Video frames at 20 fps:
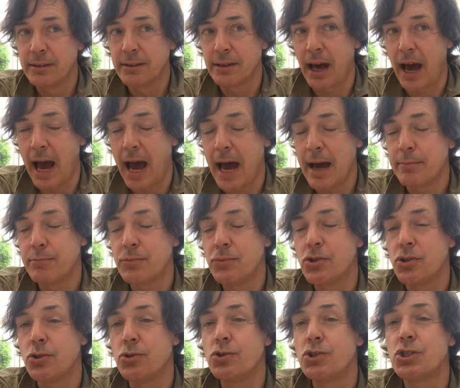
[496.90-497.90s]
the ham
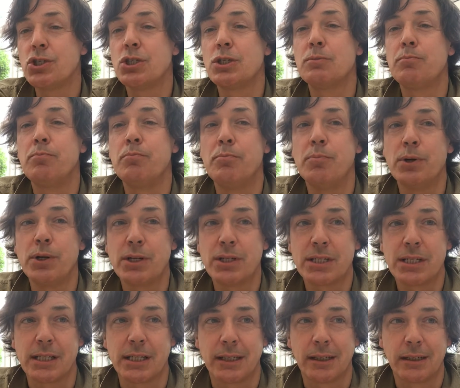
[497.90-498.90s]
juice
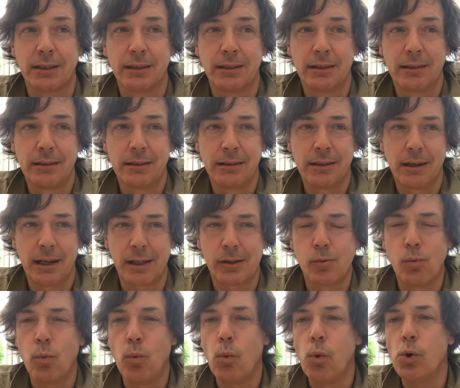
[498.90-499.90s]
spurting
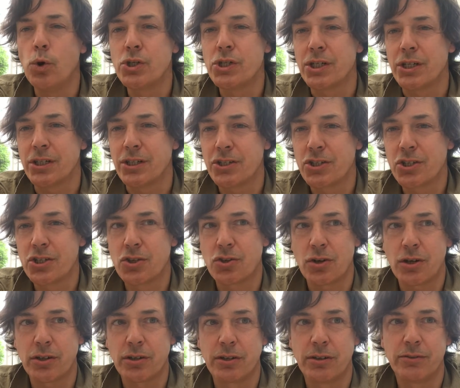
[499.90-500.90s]
like water
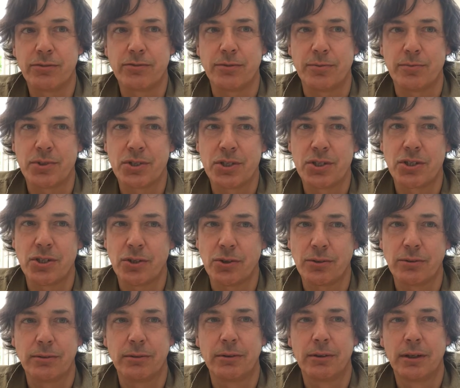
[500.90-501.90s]
struck from
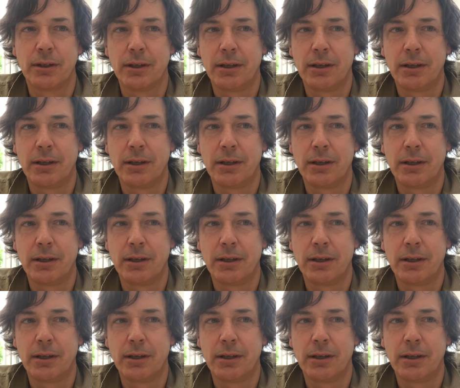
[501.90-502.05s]
stone.